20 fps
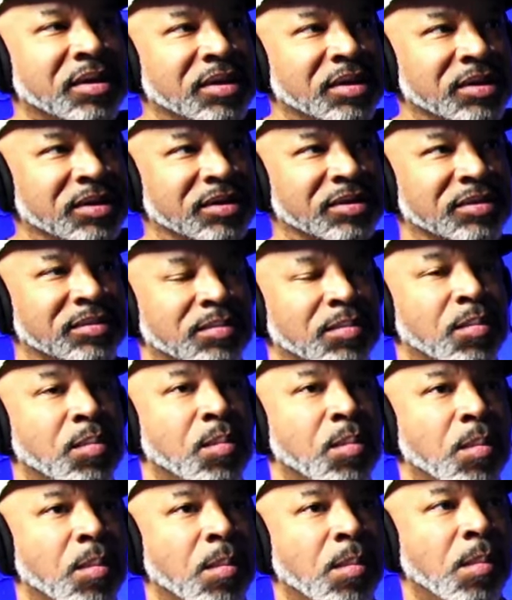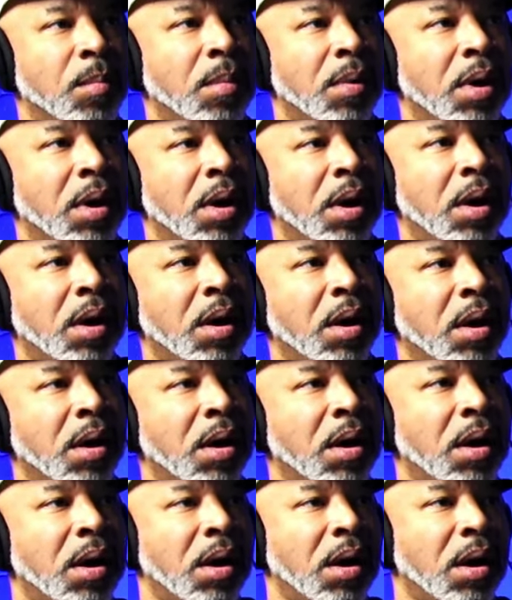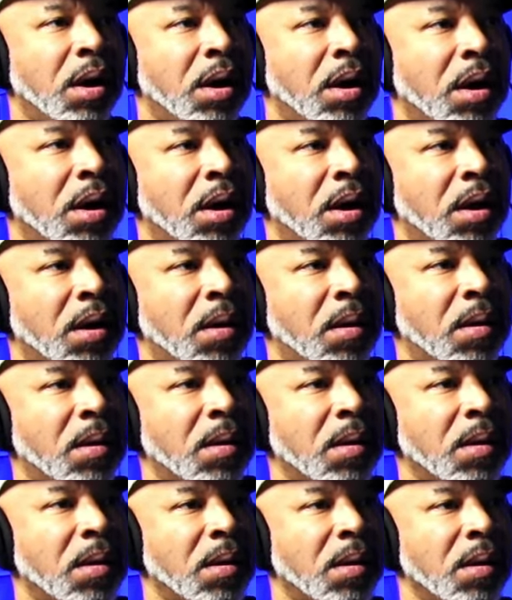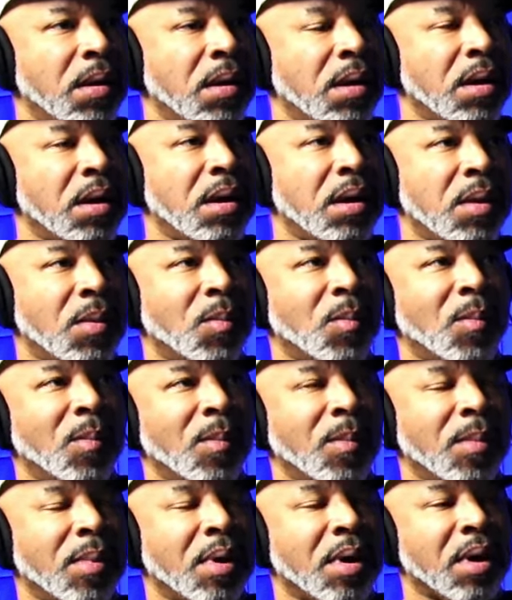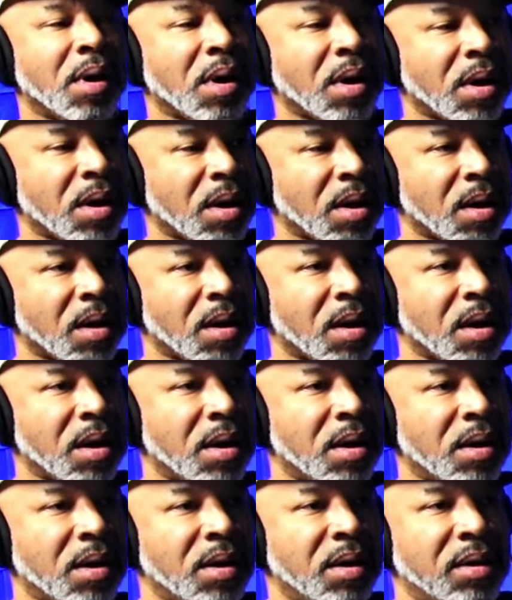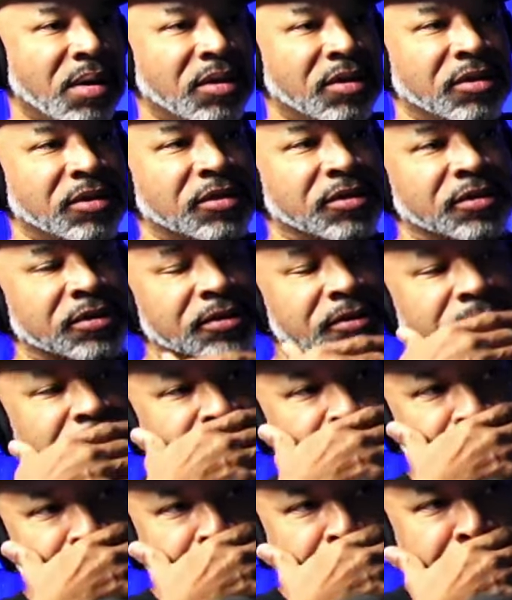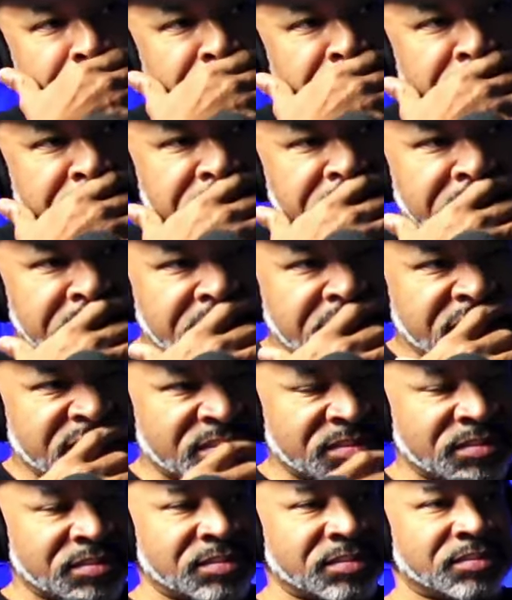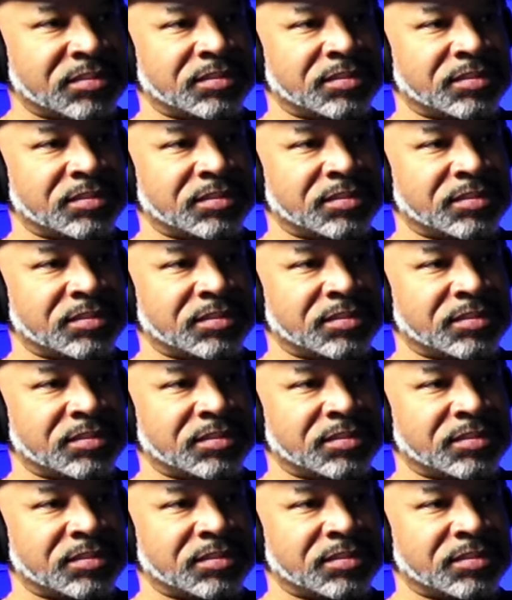(silence)